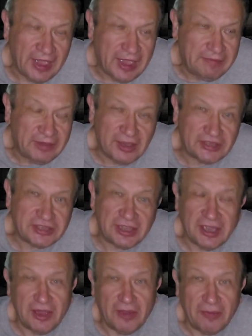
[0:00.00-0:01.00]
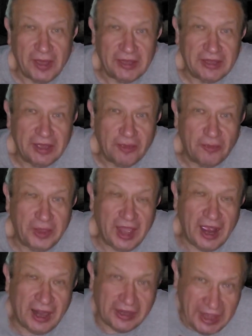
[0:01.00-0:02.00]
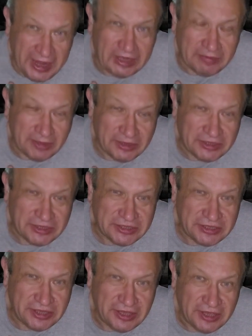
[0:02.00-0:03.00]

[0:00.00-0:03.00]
because, well, we are animals,